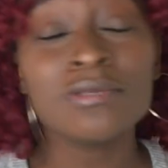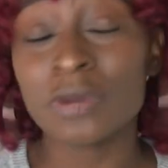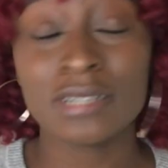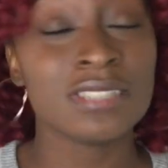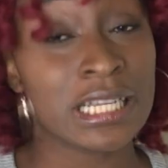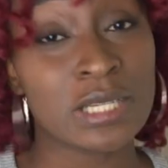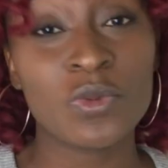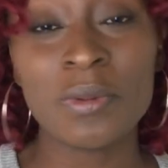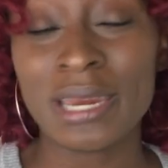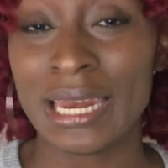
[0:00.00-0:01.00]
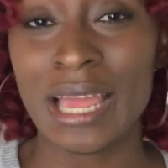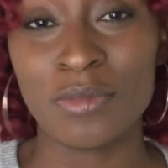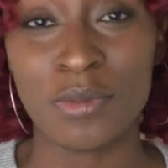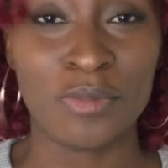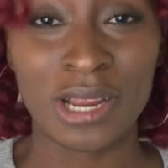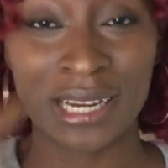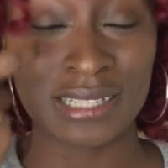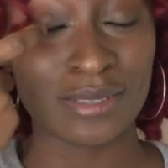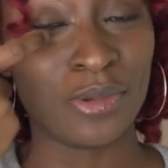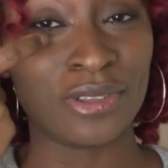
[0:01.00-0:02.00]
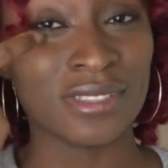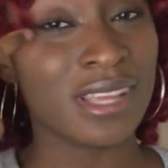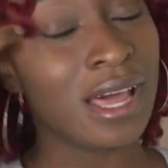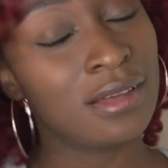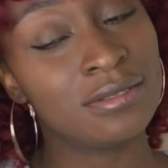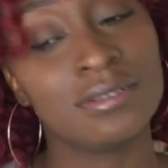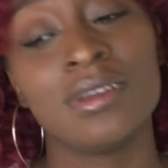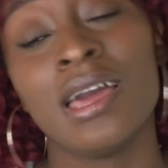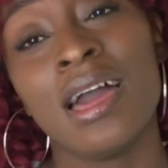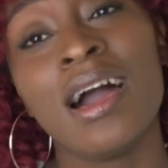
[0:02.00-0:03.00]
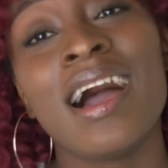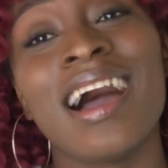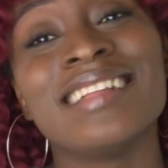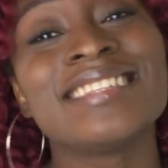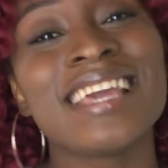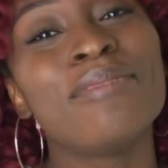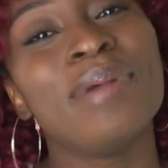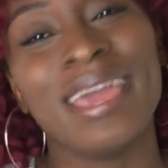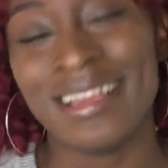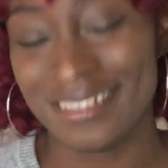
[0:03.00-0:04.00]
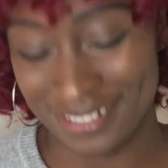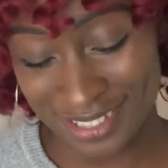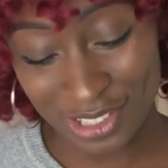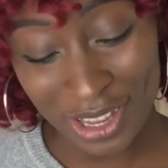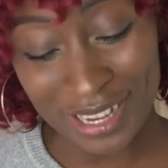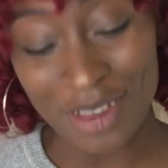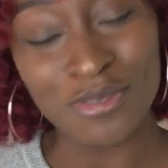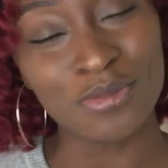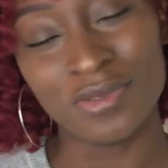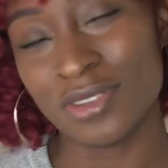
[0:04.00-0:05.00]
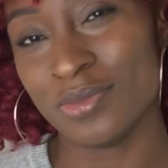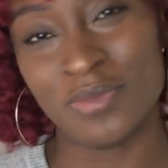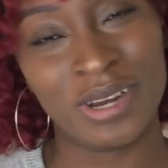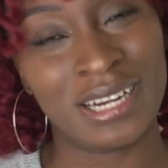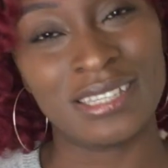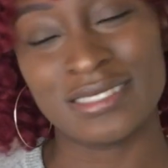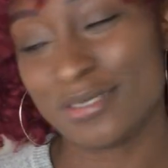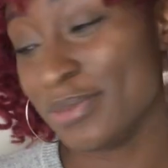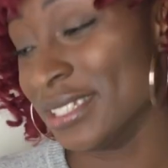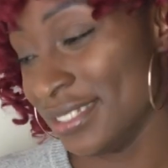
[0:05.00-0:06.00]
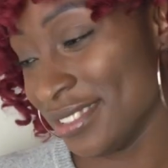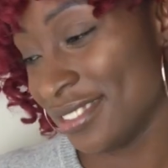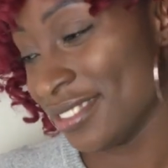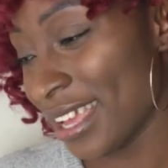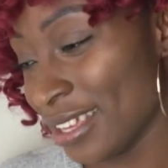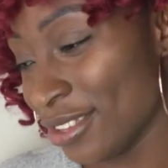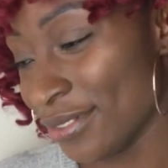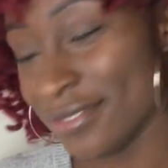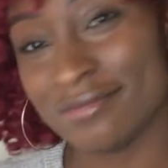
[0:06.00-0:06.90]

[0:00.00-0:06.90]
Well, there are some women that like being pregnant, but Auntie, I beg, it's not in every movie be pregnant, please. Thank you.